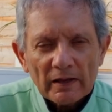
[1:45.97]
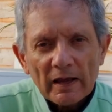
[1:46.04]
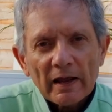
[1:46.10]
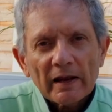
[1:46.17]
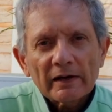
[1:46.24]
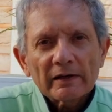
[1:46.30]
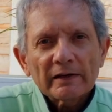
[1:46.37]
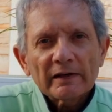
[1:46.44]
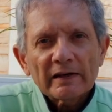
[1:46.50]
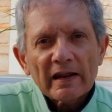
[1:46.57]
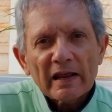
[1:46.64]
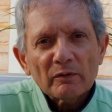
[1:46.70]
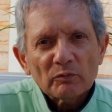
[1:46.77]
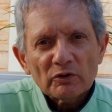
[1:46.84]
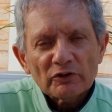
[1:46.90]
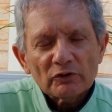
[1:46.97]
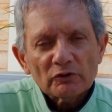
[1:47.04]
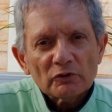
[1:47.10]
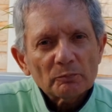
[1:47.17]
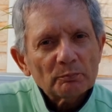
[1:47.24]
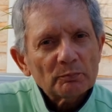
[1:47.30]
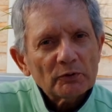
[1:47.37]
and enable you to
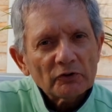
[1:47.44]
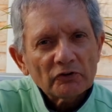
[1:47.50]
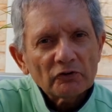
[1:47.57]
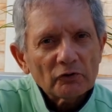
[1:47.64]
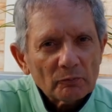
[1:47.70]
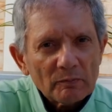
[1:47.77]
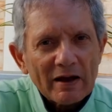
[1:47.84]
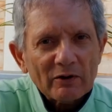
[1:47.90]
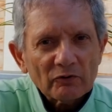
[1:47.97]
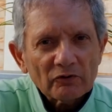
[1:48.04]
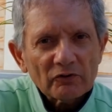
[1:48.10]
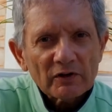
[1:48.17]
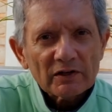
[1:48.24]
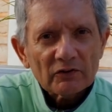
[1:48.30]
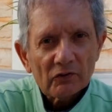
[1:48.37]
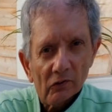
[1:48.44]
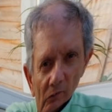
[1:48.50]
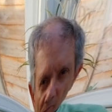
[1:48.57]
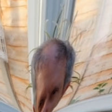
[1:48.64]
push your boundaries.